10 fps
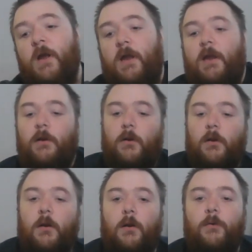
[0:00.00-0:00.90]

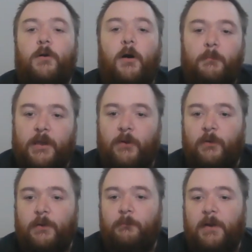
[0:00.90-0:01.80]
Hello, Combat, and
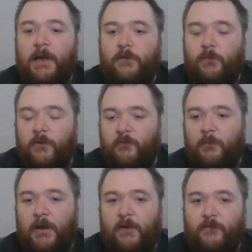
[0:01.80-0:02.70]
welcome back to another
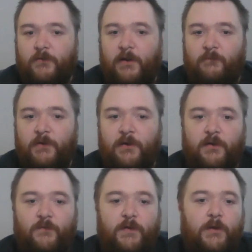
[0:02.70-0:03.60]
Marvel Smart video. In
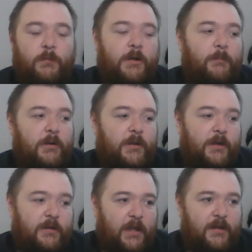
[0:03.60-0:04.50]
this video, we're going to be looking
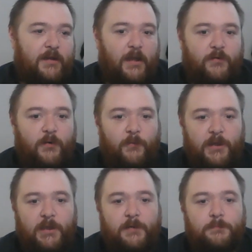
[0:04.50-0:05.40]
at 10 decks of the
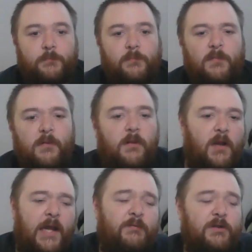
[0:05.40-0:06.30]
week.
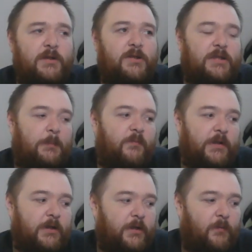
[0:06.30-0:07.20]
I haven't done this type of
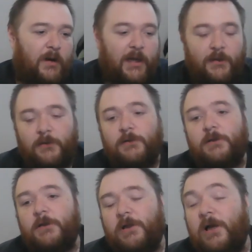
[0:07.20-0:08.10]
video in a while,
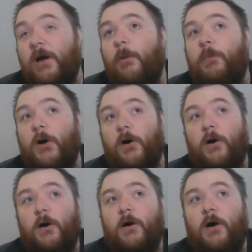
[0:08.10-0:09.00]

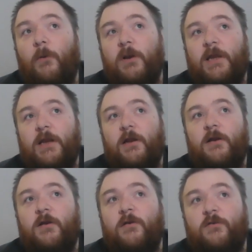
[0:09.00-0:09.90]
but I want to kind
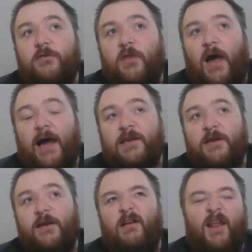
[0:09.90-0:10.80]
of add
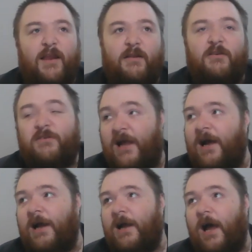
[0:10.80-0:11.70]
it at like the
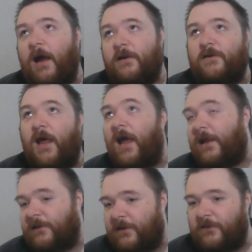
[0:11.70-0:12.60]
start and
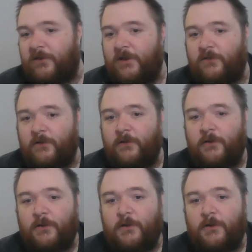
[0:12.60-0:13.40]
end of the season.